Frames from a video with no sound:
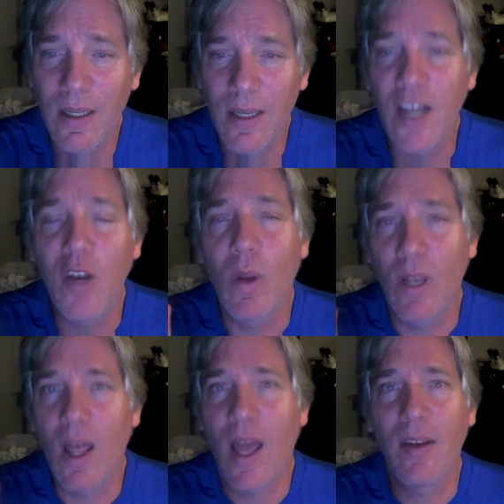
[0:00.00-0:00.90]
I know a
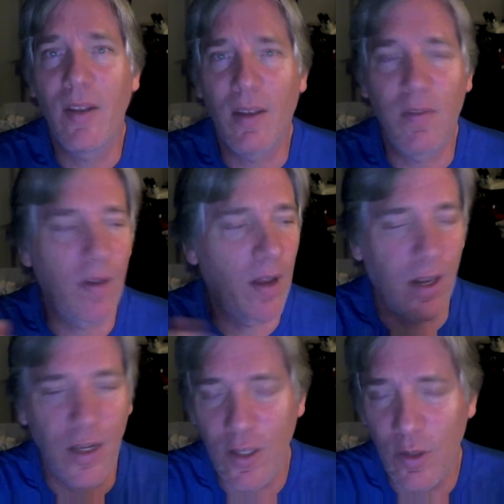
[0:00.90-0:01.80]
lot. I
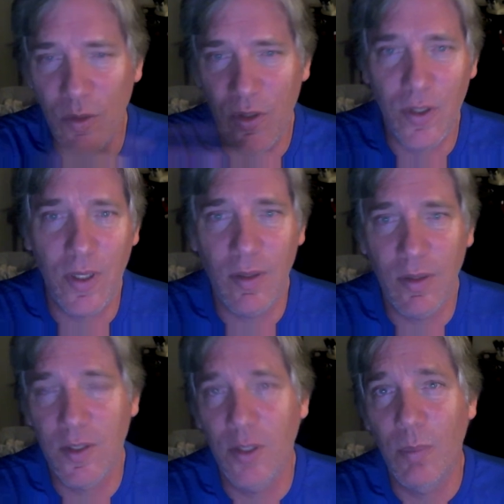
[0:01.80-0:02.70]
got a huge
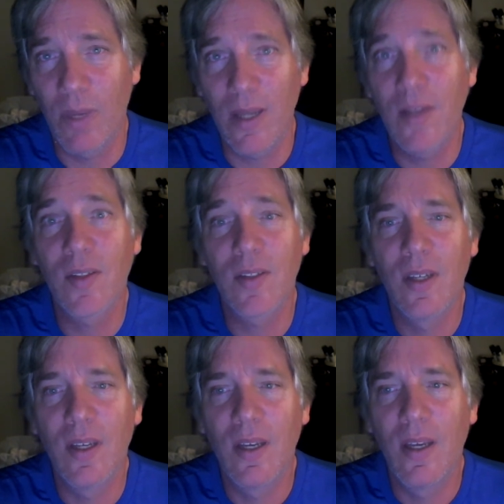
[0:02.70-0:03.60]
skill base.
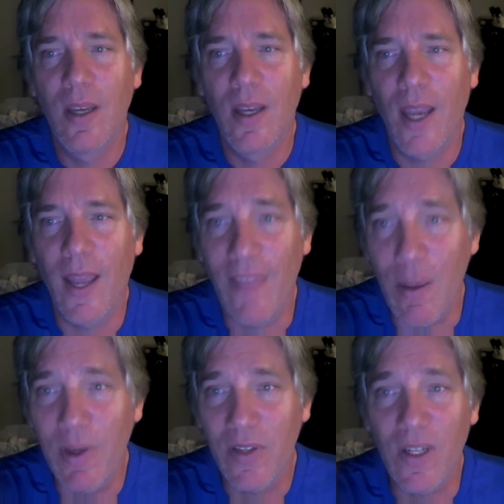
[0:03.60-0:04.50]
And that
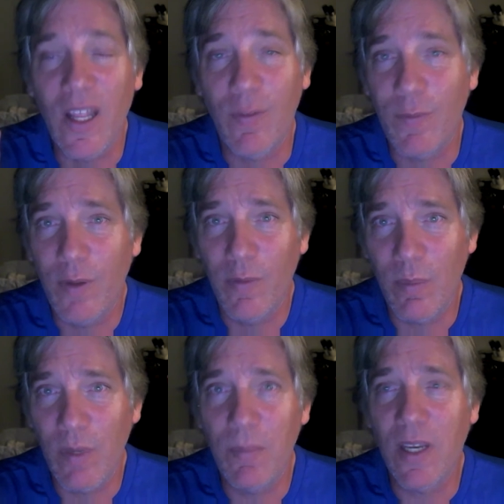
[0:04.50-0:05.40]
makes it a lot of fun for
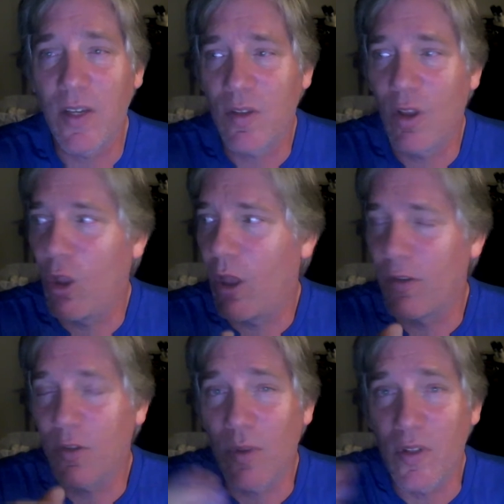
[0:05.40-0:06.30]
me because
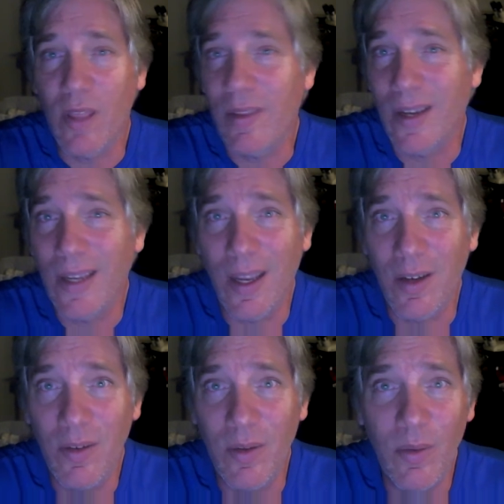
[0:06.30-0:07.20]
there's almost nothing I can't
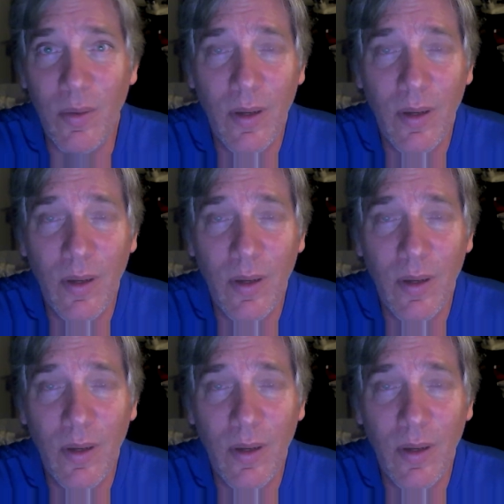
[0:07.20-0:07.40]
do.